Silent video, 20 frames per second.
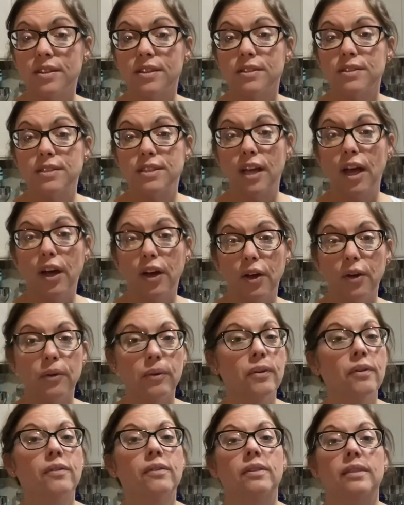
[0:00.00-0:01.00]
So
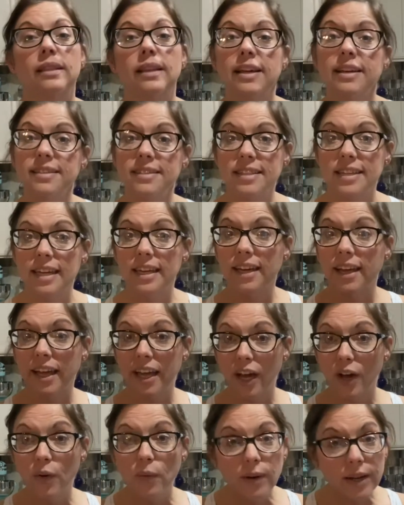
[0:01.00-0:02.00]
let's get
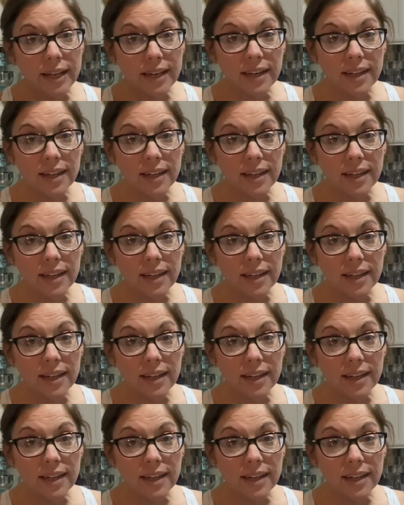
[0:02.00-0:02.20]
going.